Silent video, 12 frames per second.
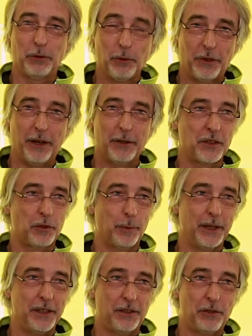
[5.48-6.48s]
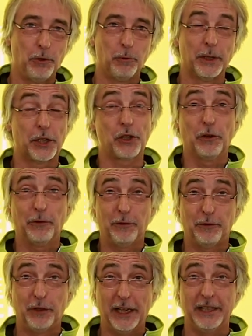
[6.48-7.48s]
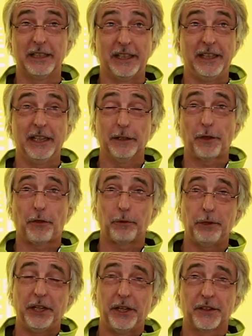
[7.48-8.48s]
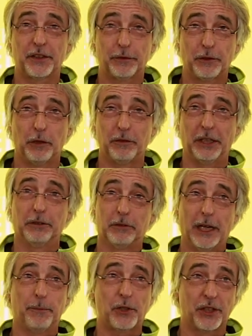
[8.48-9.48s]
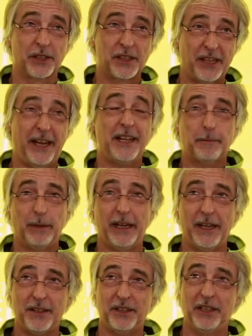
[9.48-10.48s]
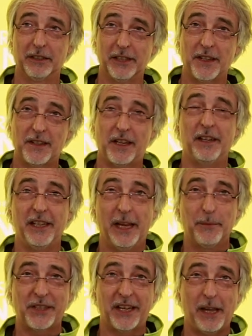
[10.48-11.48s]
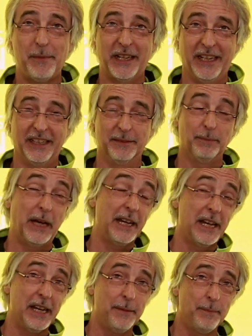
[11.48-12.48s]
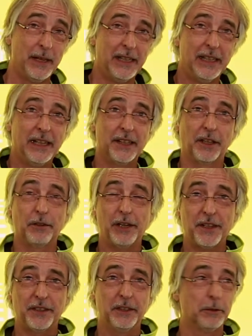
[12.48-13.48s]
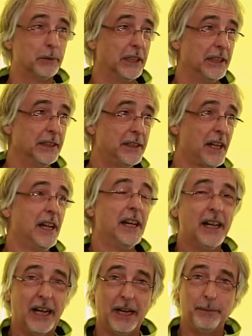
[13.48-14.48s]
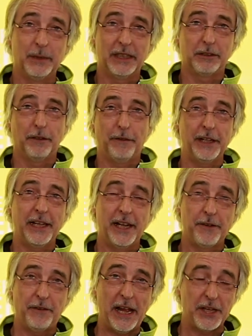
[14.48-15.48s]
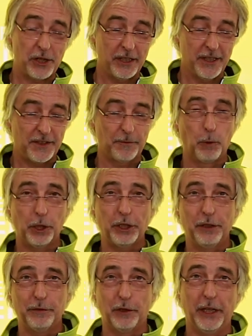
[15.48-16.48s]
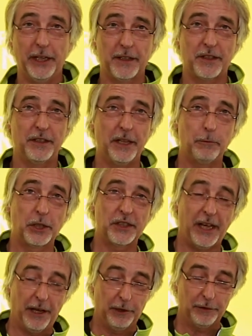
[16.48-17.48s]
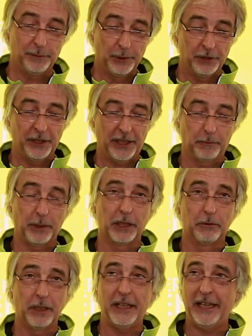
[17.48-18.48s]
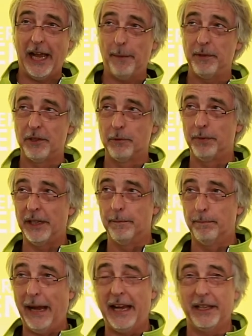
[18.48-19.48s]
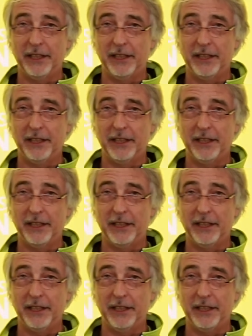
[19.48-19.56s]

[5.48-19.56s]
2022, which finally, after three years of COVID interruption, takes place here in sunny Amsterdam again. My name is Andreas Hildebrand. I'm a Ravenna evangelist working for ALC NetworX out of Munich, and we are really happy to be back